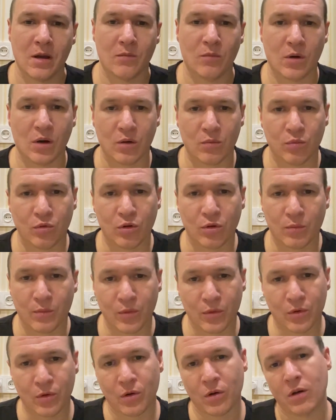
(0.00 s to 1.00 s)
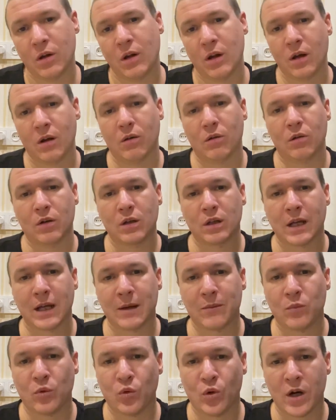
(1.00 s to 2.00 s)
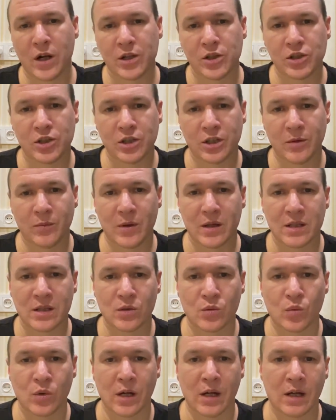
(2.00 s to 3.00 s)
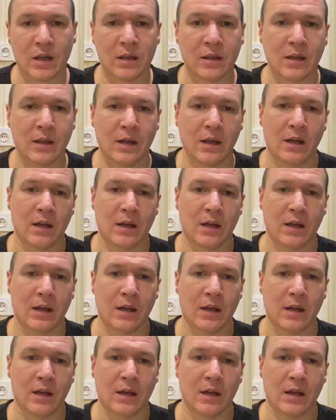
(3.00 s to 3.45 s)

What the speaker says: MacBook Pro on M1 chip as well.